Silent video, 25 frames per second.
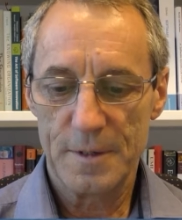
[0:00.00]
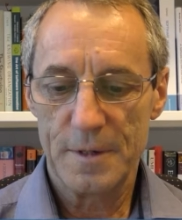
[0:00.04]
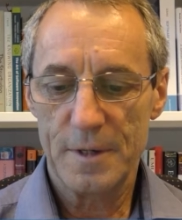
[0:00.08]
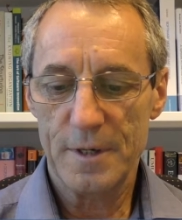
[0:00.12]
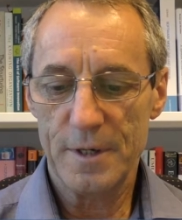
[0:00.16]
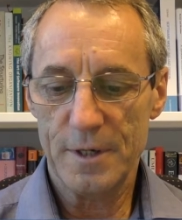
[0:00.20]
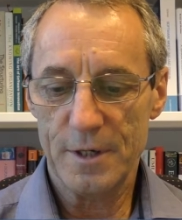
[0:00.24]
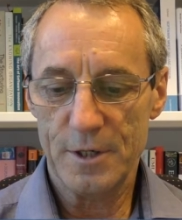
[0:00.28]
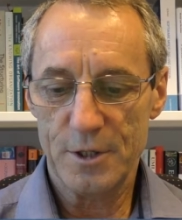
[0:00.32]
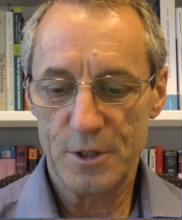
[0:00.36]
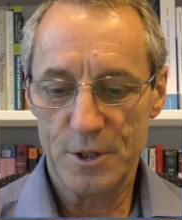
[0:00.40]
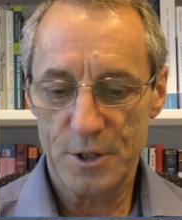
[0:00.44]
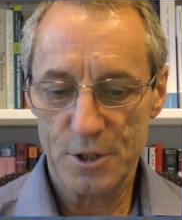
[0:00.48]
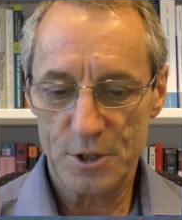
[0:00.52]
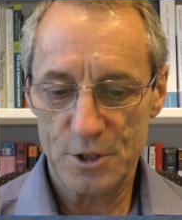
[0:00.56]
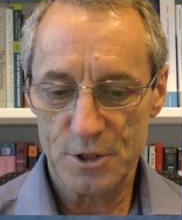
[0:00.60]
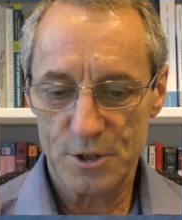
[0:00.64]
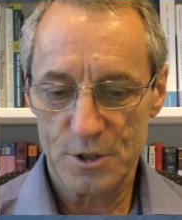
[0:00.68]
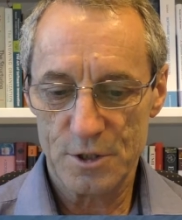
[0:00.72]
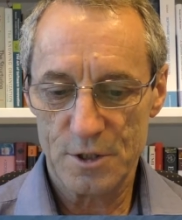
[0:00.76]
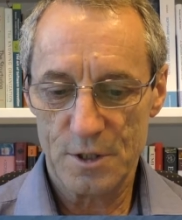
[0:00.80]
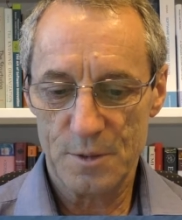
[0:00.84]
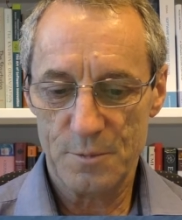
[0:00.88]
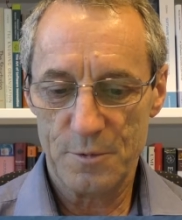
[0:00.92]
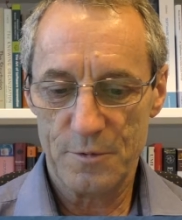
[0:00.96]
In
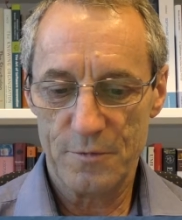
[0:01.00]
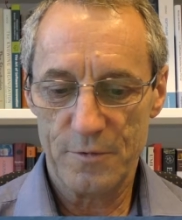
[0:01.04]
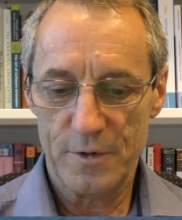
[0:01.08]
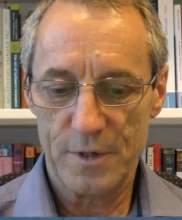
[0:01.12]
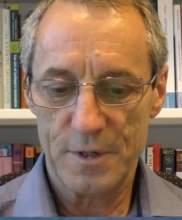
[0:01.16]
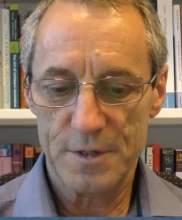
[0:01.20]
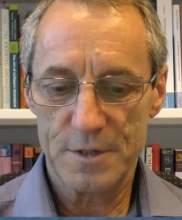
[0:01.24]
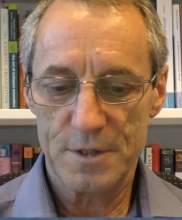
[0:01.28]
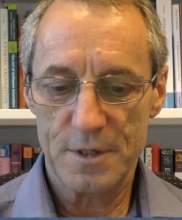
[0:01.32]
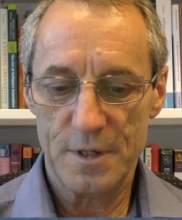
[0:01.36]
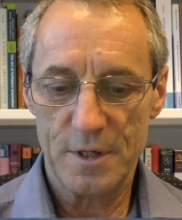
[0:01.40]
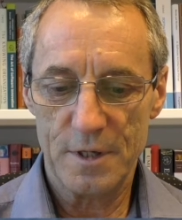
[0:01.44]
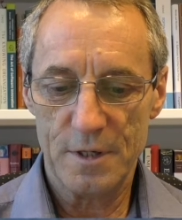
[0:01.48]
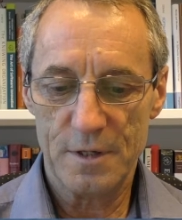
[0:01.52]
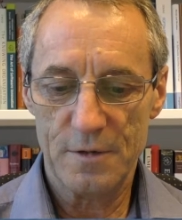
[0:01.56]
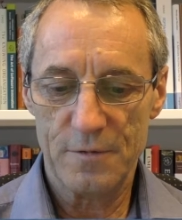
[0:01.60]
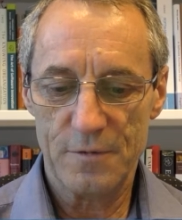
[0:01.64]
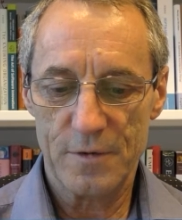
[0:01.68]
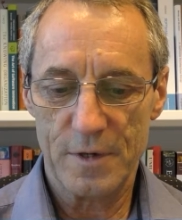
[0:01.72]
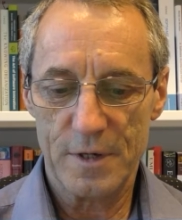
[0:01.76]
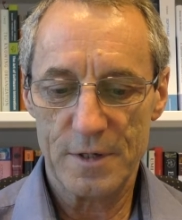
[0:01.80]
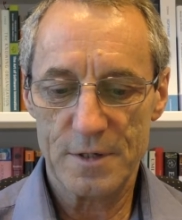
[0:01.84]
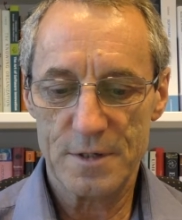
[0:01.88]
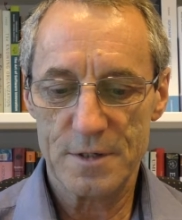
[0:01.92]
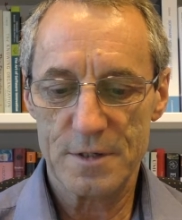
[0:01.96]
addition, it provides
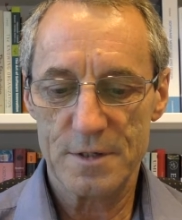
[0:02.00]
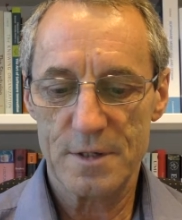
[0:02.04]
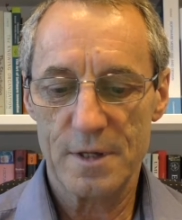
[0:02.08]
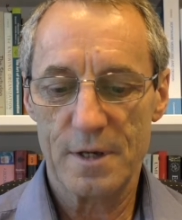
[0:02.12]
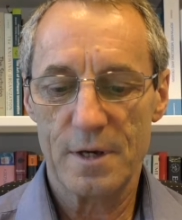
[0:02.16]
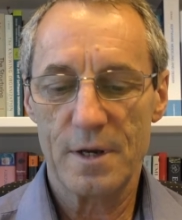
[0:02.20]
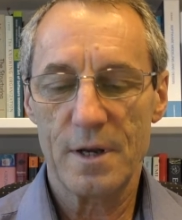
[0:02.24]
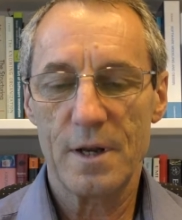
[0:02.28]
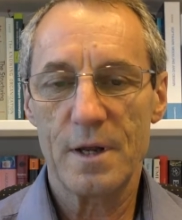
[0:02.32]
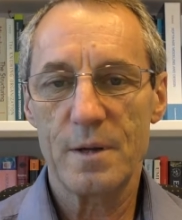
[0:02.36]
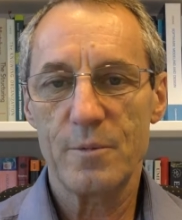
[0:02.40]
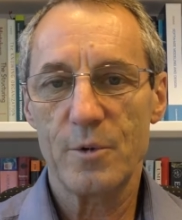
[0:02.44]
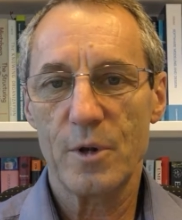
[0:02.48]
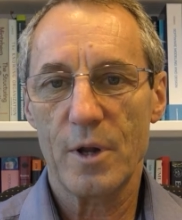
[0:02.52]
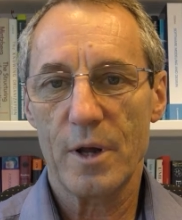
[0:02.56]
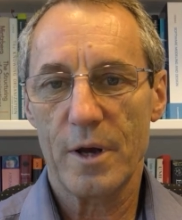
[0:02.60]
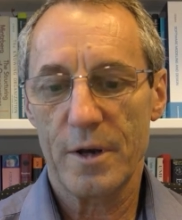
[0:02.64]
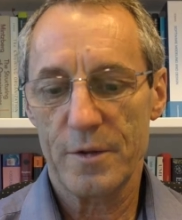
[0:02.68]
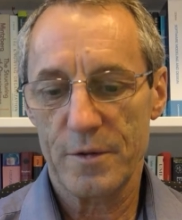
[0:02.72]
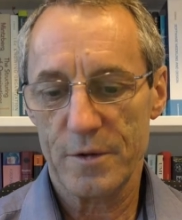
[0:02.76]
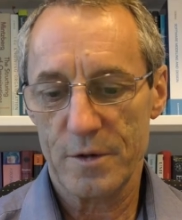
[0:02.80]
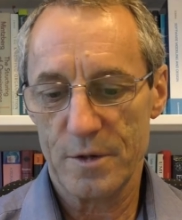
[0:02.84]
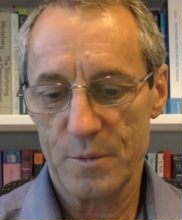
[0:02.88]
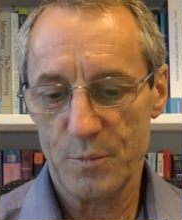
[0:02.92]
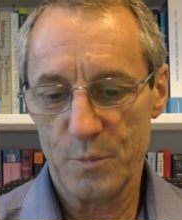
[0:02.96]
interfaces that enable
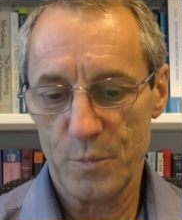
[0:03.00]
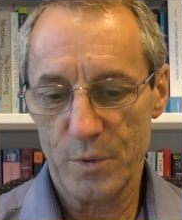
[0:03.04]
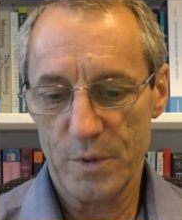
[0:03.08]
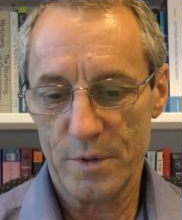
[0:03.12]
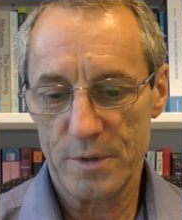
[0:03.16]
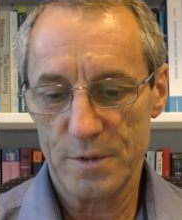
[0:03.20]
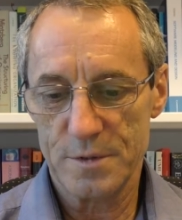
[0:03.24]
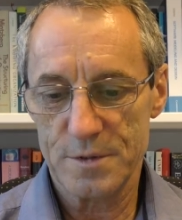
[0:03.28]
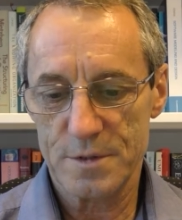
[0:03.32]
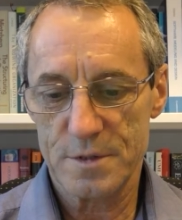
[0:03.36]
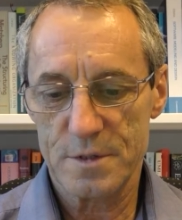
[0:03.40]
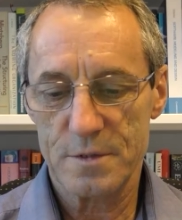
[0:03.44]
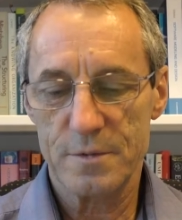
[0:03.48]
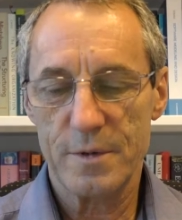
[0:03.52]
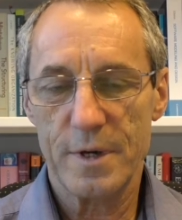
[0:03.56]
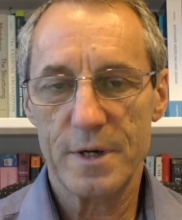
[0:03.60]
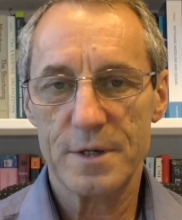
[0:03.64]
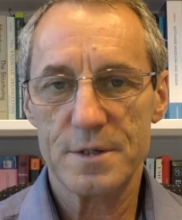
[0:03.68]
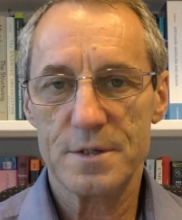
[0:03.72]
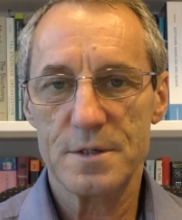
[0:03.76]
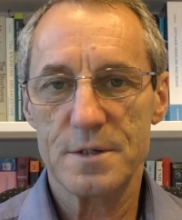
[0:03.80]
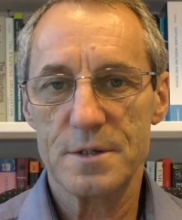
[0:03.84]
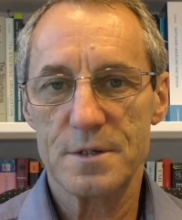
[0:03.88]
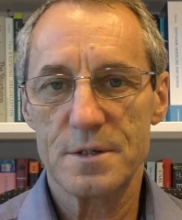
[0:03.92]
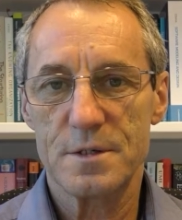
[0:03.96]
other components to
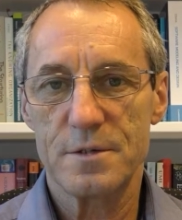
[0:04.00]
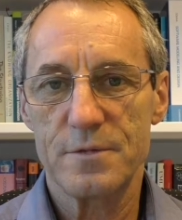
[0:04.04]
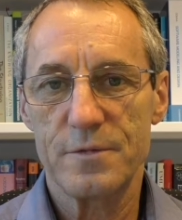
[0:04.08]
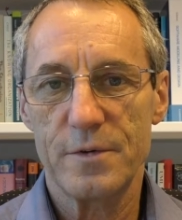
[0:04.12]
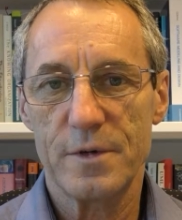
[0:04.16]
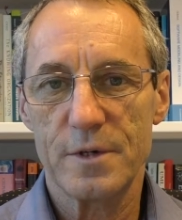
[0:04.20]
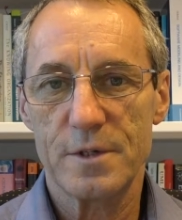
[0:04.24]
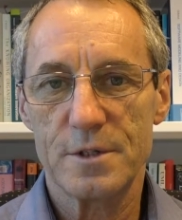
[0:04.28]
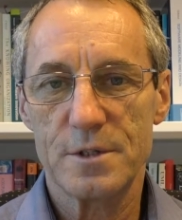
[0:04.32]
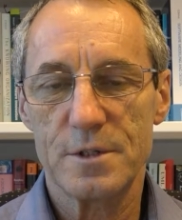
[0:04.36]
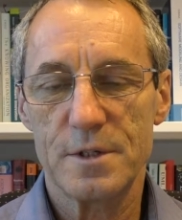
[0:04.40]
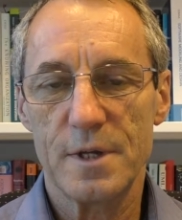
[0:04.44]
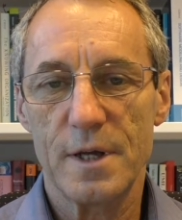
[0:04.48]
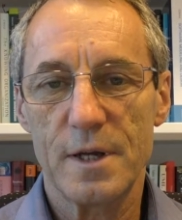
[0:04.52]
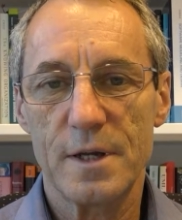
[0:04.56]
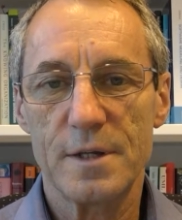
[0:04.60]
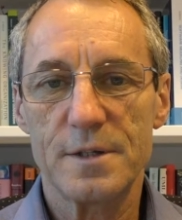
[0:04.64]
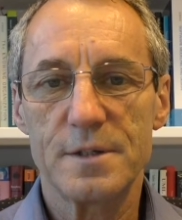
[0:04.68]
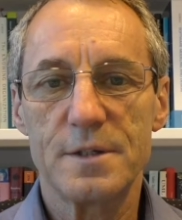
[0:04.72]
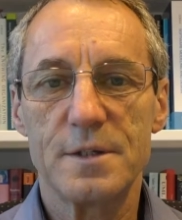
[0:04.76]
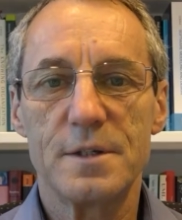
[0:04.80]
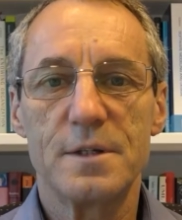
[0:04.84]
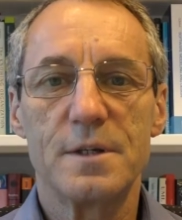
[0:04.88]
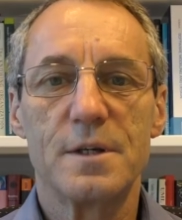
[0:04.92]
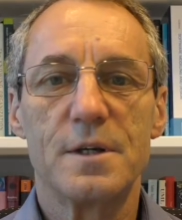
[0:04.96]
access its
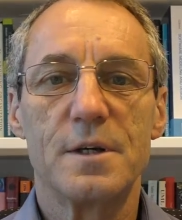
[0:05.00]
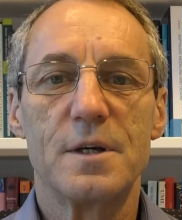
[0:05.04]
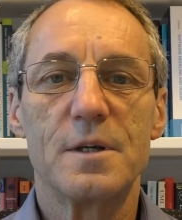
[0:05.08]
functionality.